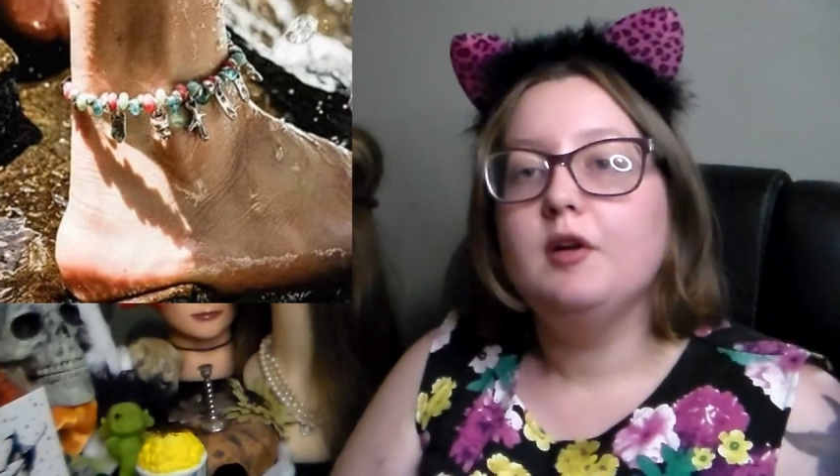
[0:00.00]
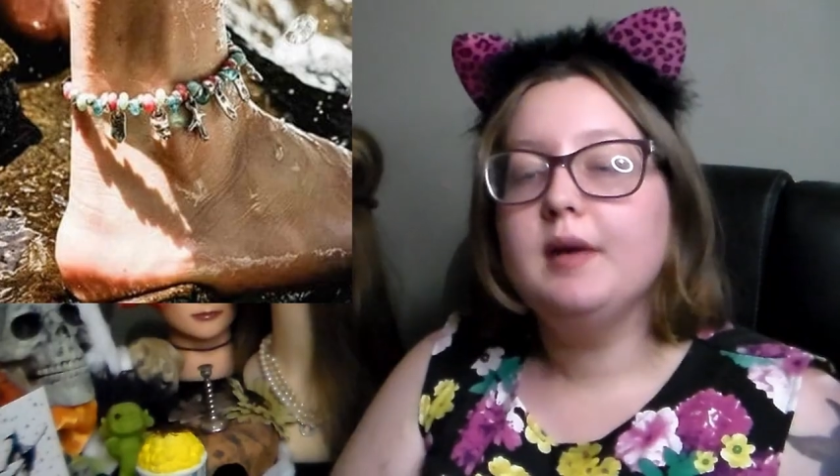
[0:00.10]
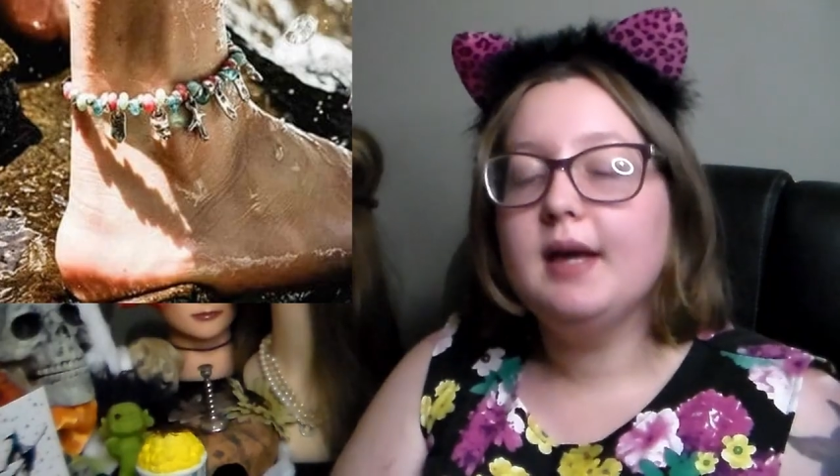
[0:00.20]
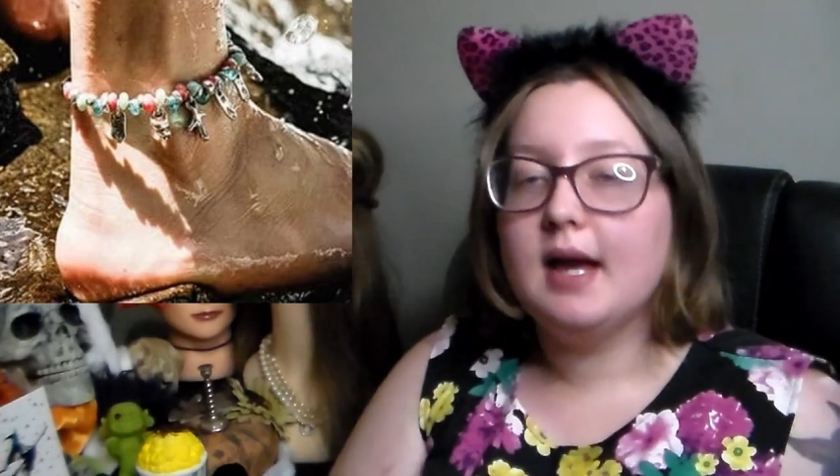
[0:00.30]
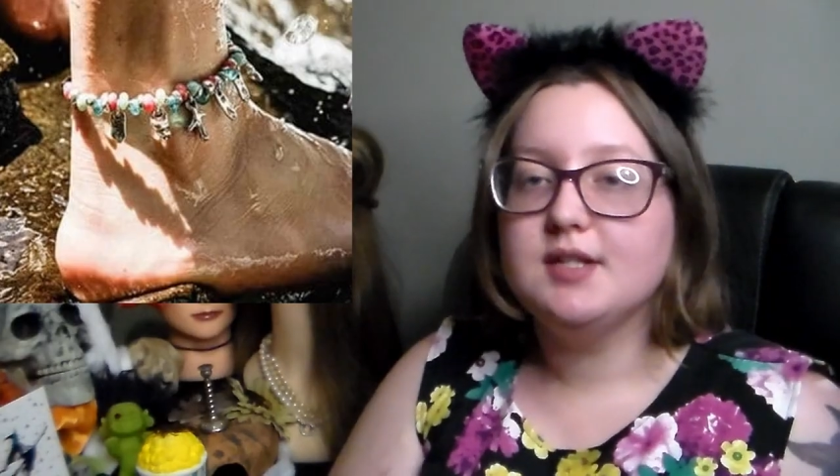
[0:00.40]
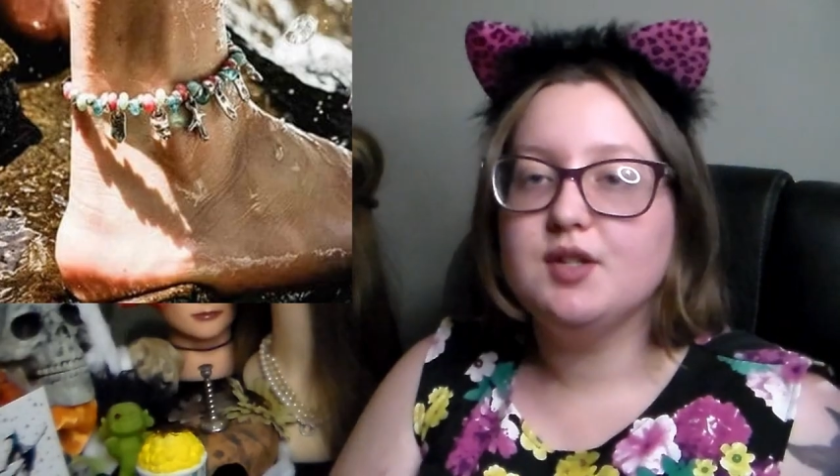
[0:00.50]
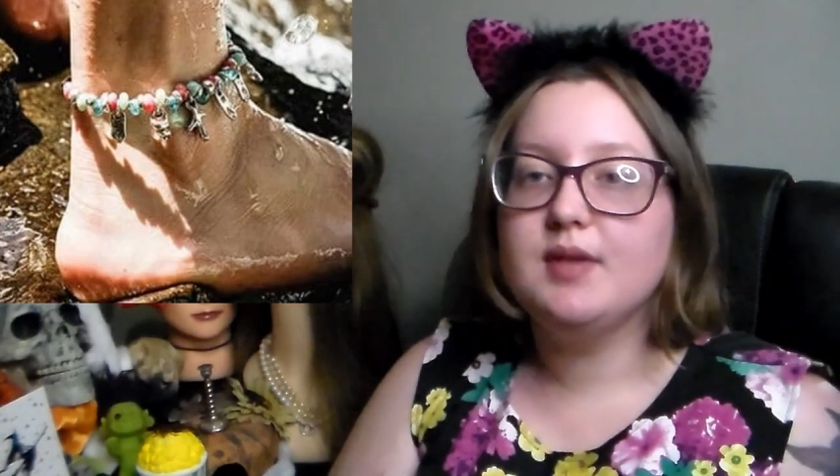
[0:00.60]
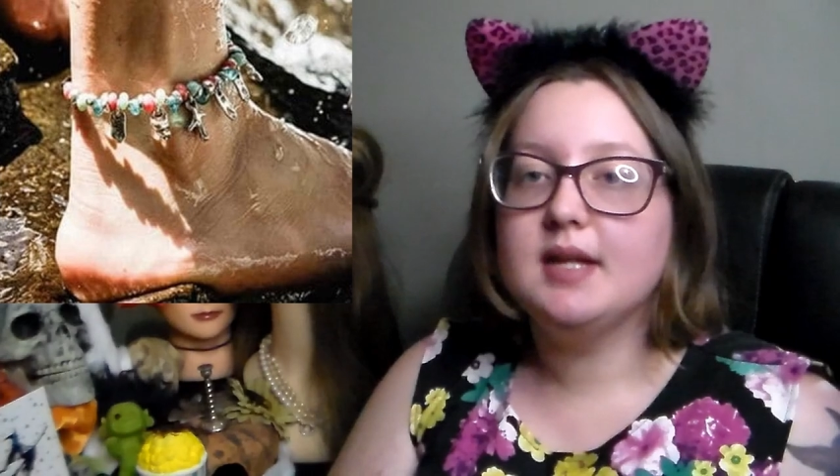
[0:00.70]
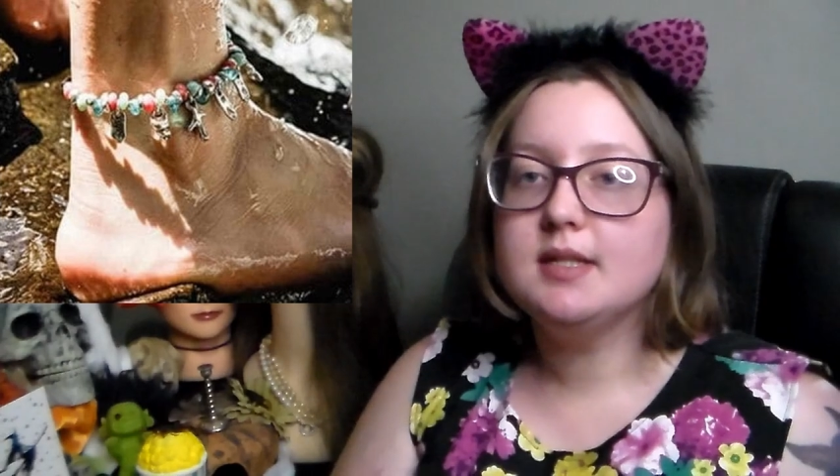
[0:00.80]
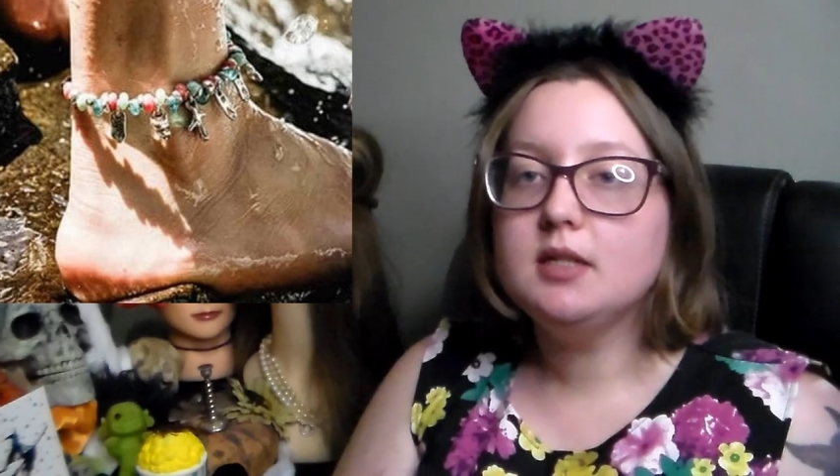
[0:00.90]
Okay guys,
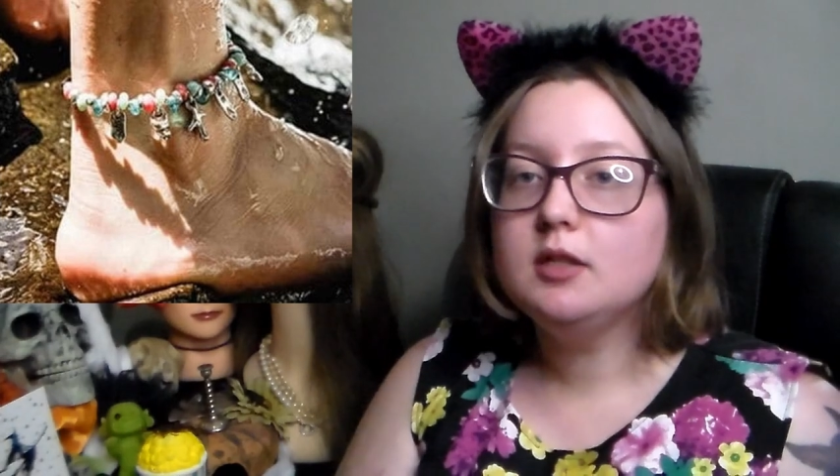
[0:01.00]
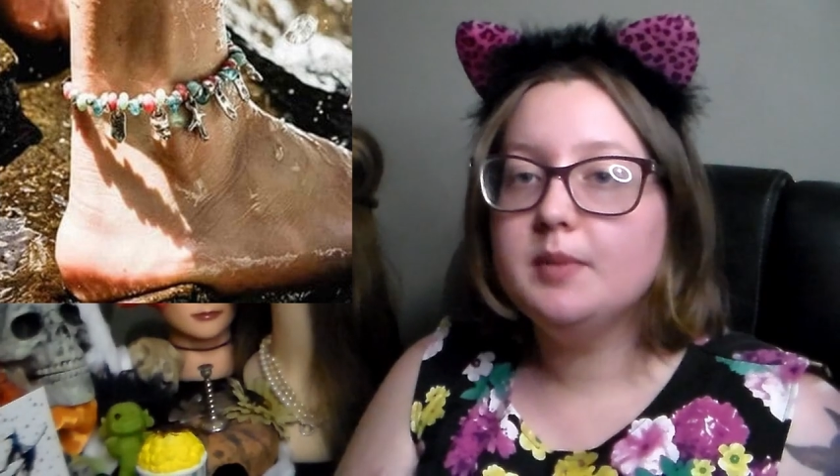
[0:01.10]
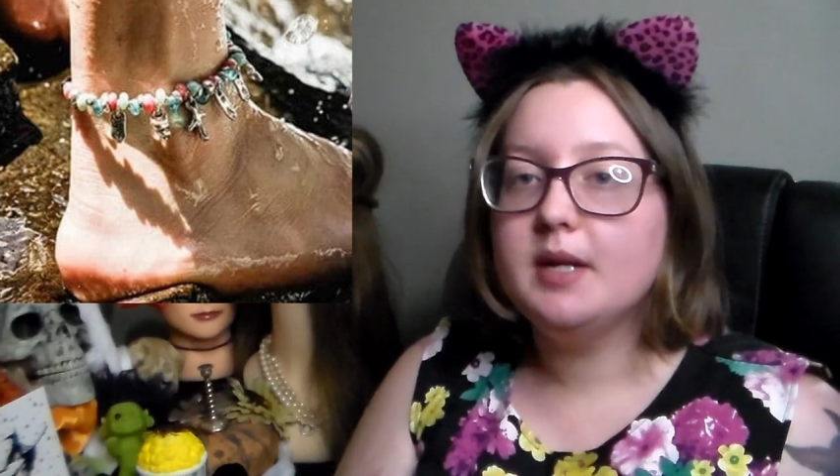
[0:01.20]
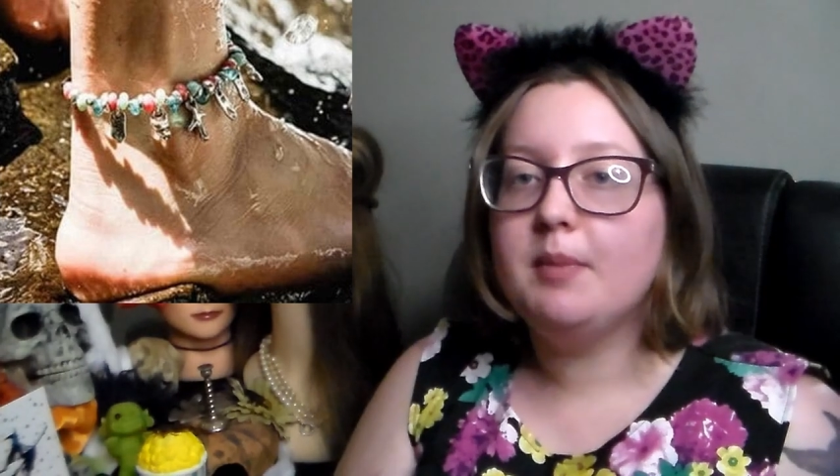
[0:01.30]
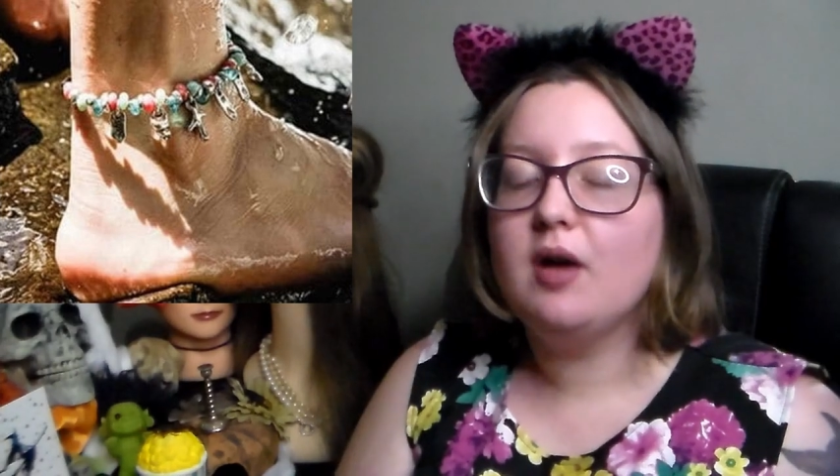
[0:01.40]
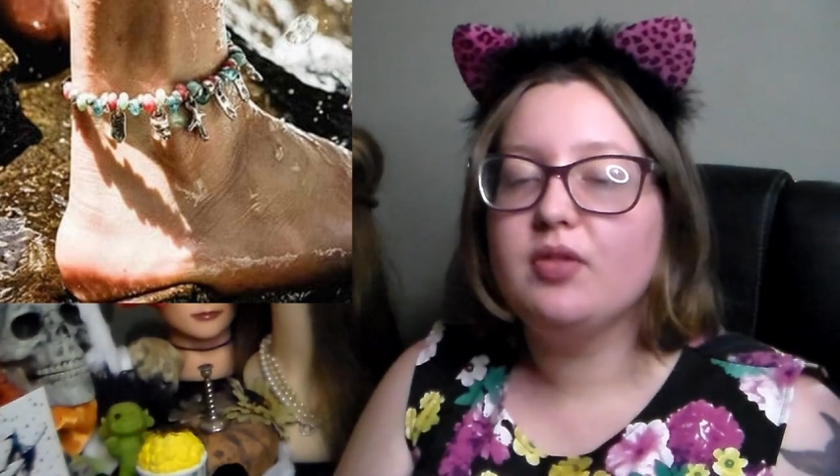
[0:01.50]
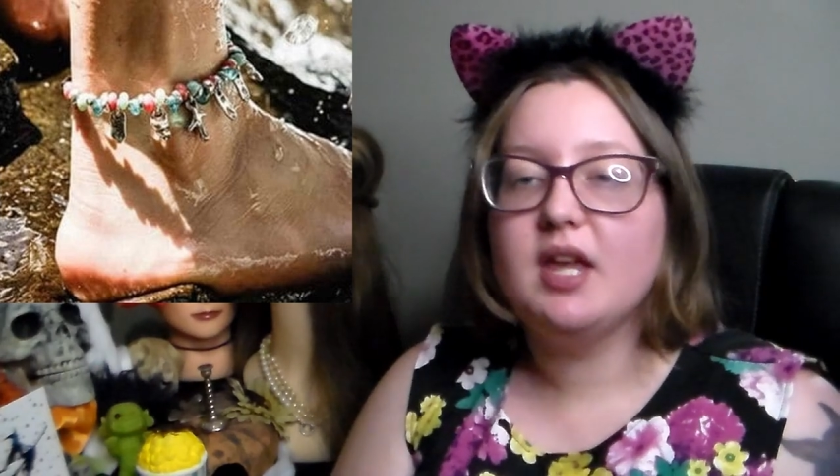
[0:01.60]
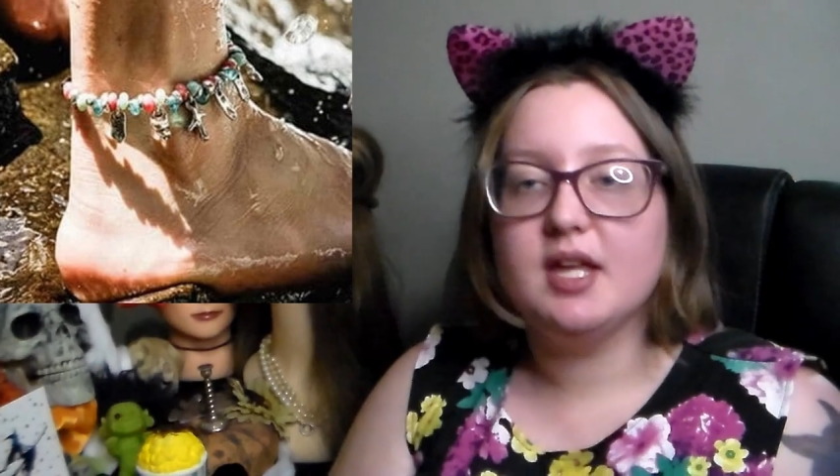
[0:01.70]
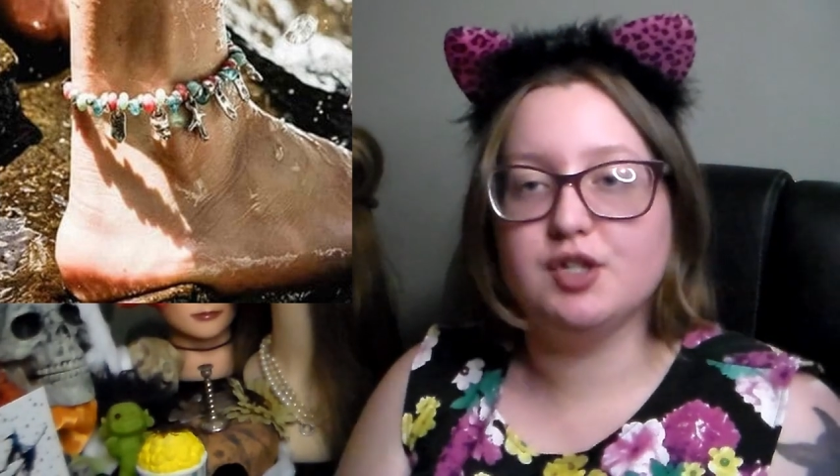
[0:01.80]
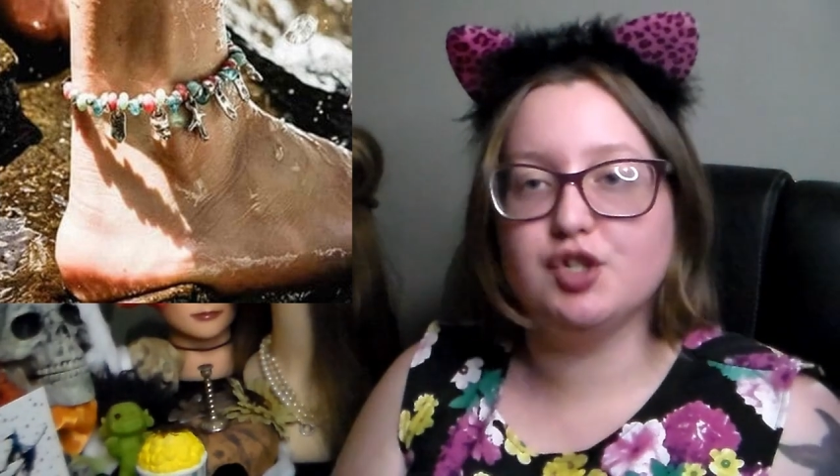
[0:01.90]
so that's a little bit
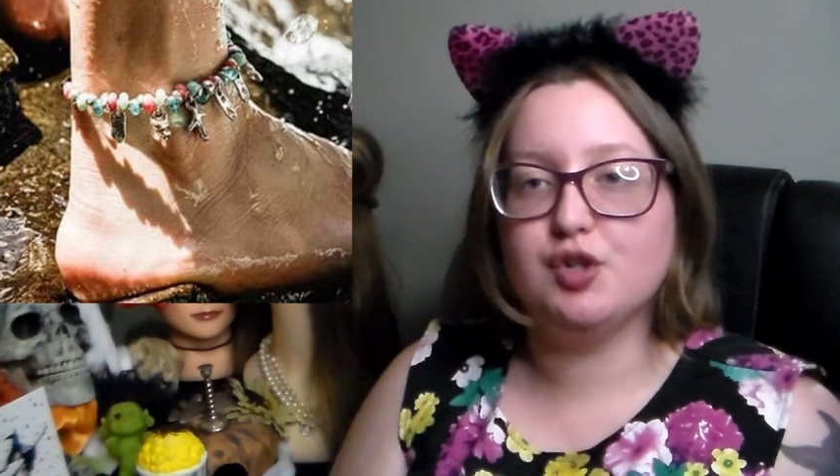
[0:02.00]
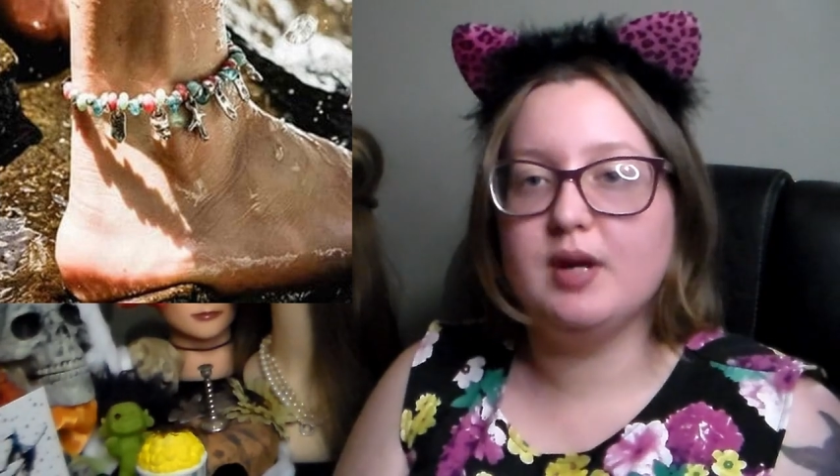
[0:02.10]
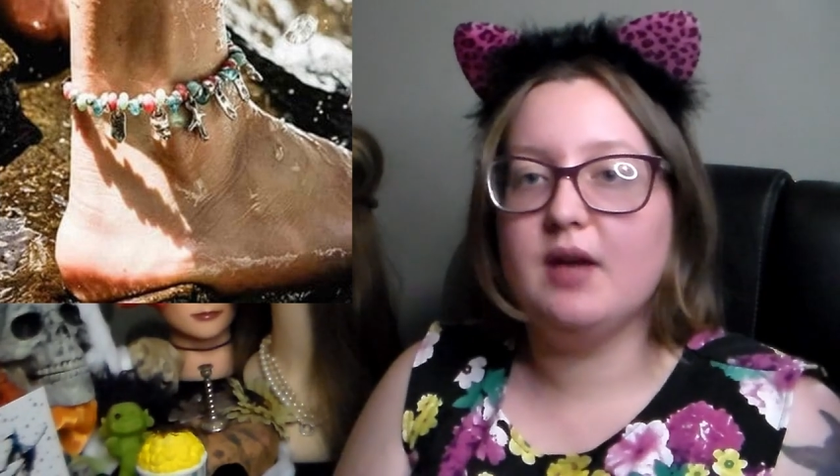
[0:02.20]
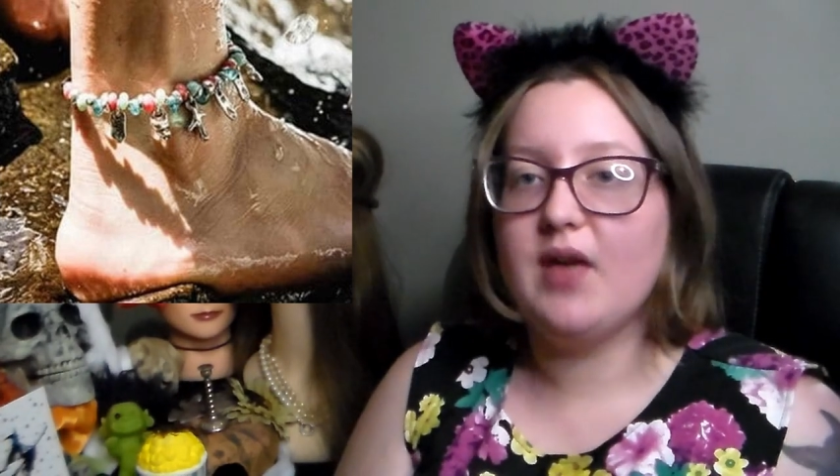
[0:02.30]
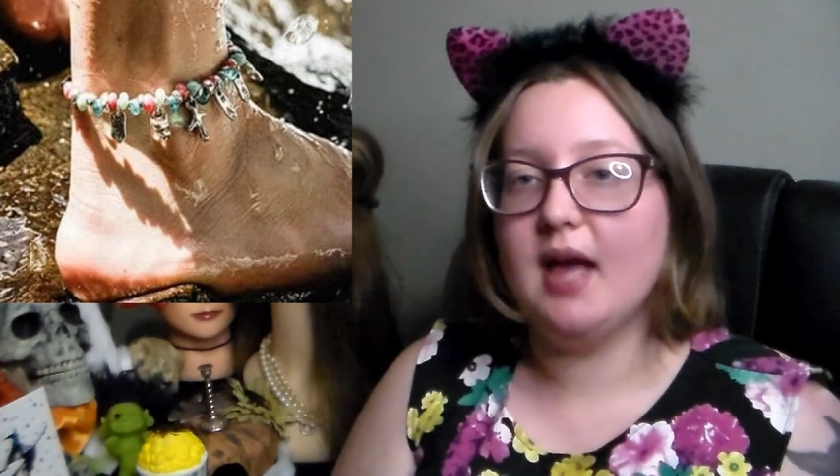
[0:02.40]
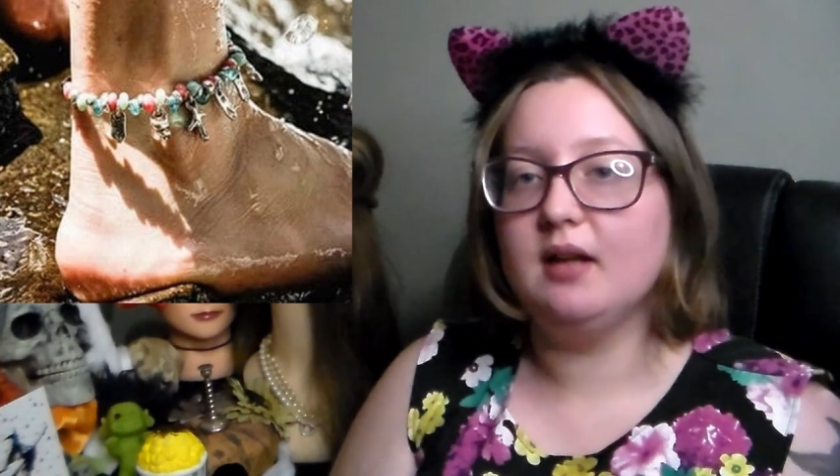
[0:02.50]
about the history of